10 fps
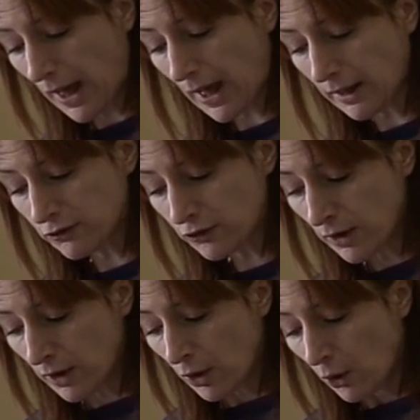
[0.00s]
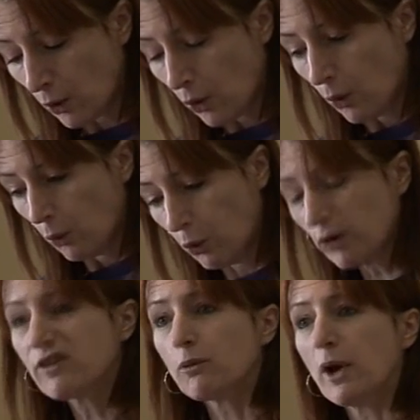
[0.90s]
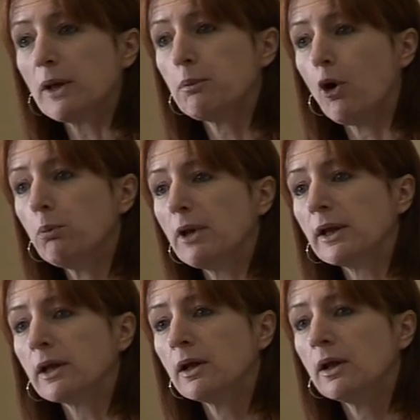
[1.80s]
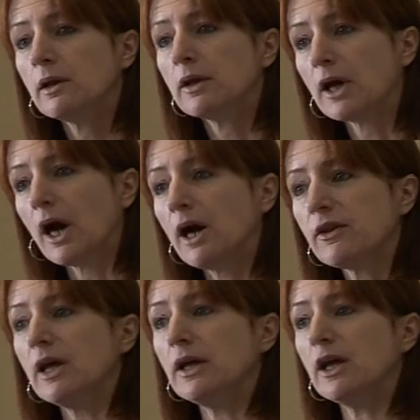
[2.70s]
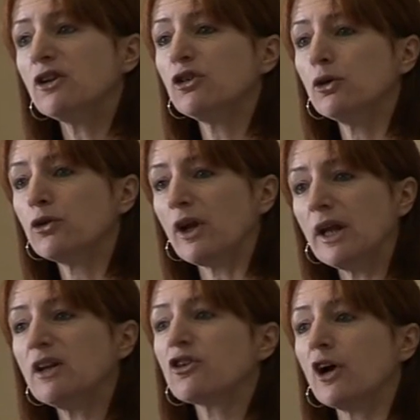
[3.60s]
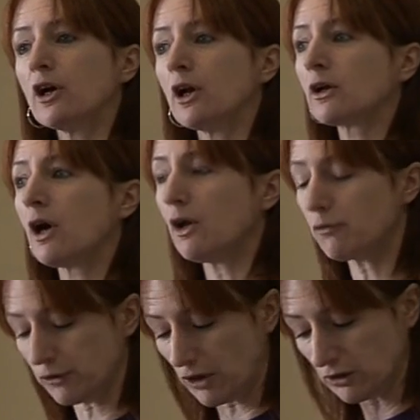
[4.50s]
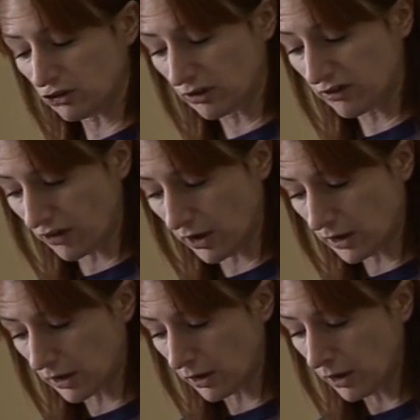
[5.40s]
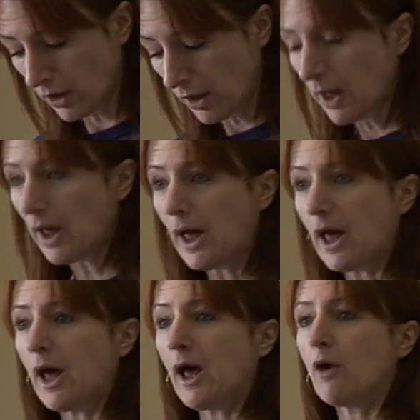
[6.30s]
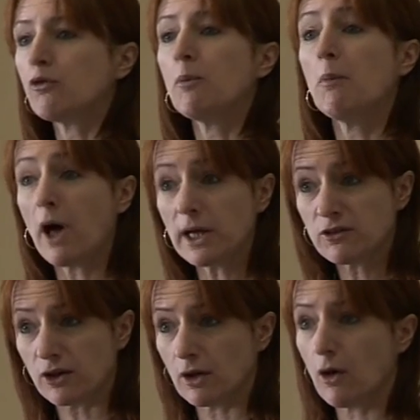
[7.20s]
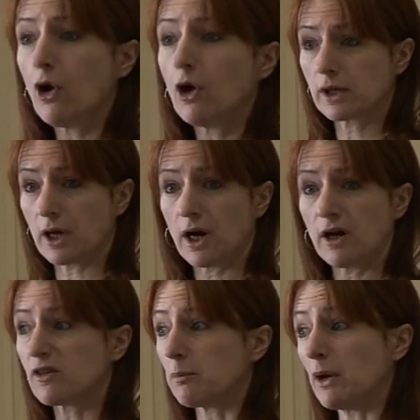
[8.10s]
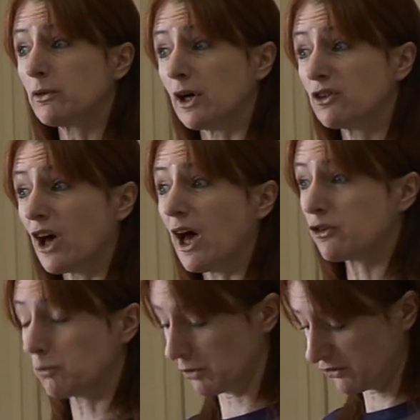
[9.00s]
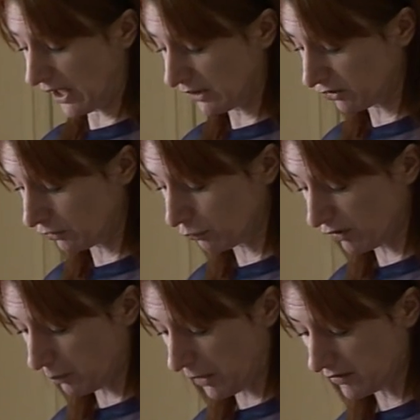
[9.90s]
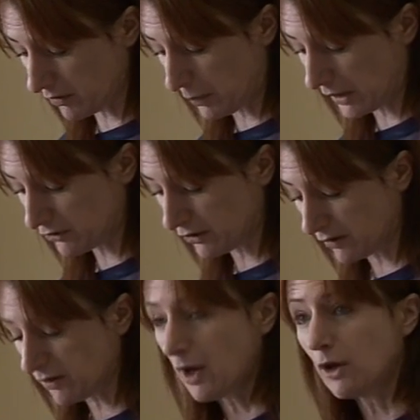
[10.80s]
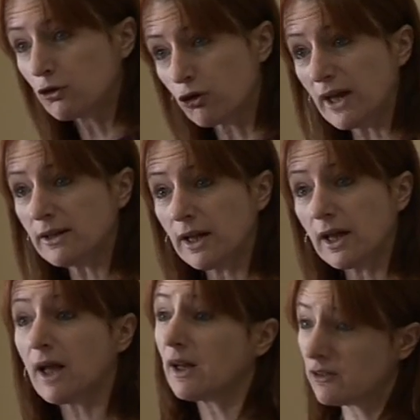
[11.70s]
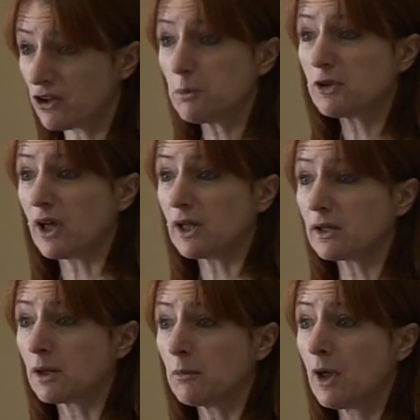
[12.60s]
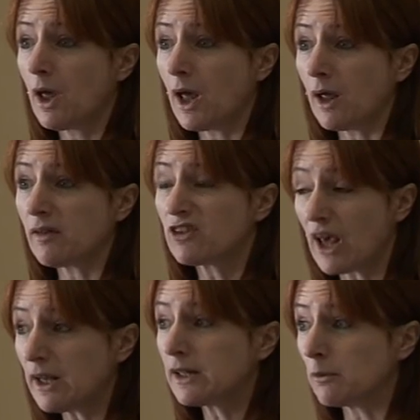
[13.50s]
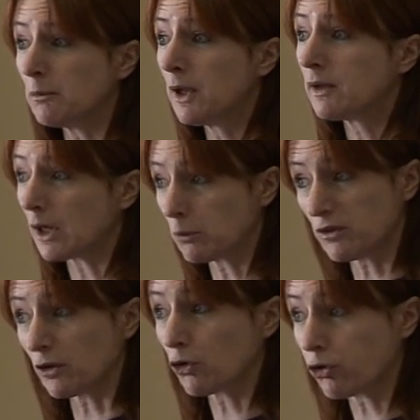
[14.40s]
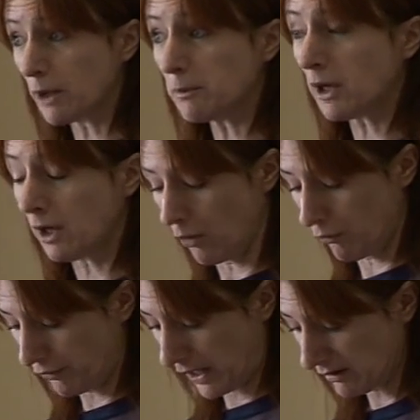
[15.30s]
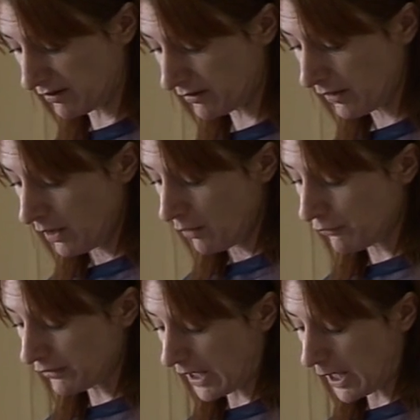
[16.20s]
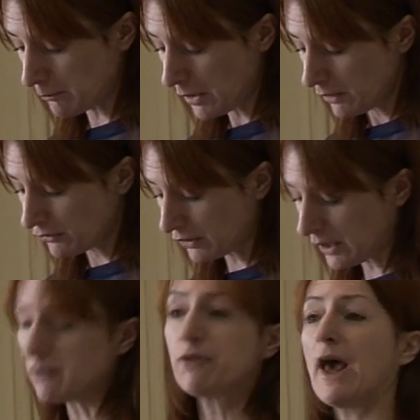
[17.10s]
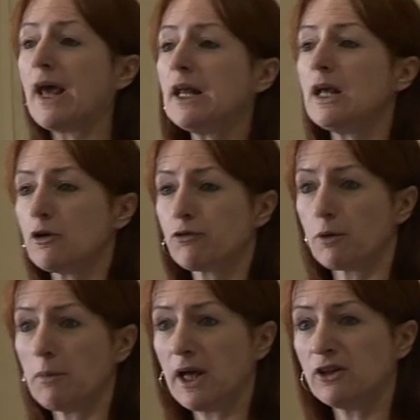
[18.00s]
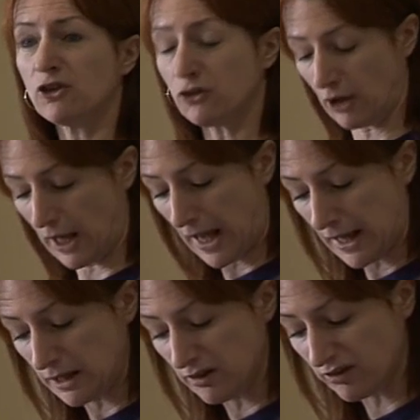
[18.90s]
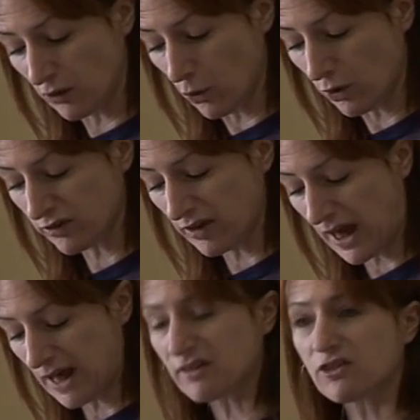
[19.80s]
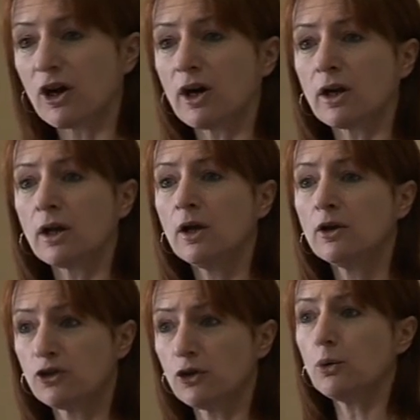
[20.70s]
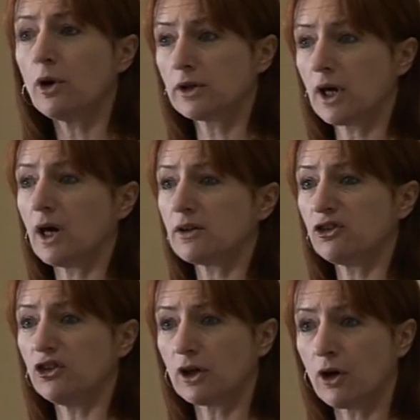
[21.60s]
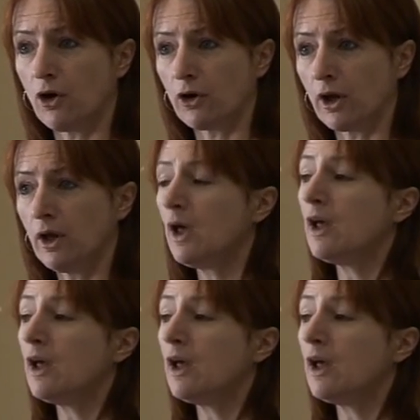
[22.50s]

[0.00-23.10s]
And once it went public, the Garda issued an internal confidential circular reminding the guards about their data protection responsibilities, threatening and intimidating them, telling them that it was a criminal offence for them to give any information to any source external to Garda Síochána,